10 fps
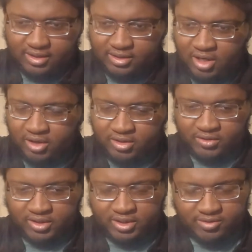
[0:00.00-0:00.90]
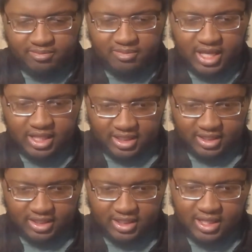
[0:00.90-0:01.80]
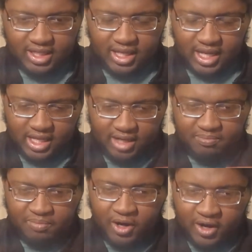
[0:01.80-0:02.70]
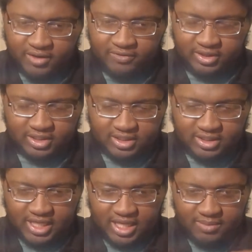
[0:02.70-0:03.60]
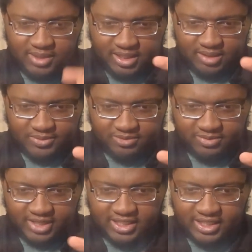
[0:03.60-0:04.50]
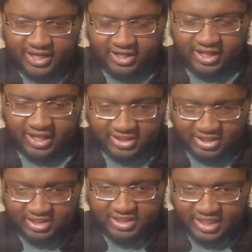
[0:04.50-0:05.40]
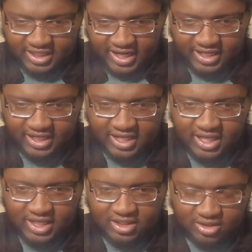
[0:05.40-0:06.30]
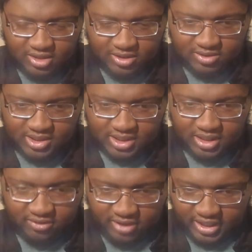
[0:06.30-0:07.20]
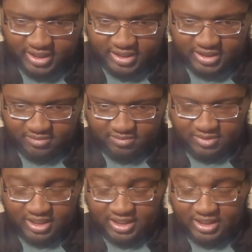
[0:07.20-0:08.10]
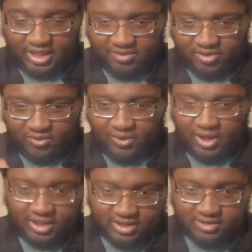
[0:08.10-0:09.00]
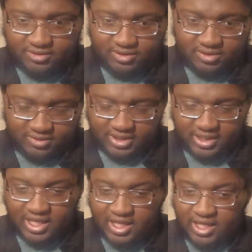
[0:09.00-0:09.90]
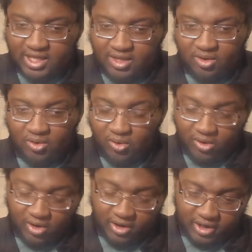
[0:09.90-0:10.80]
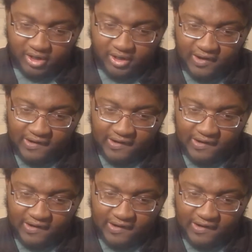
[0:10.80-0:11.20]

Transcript: Tartarus to the mainland, and a part of it just came up. So I'm guessing either they just did that so Sigaraki isn't able to walk on to it, or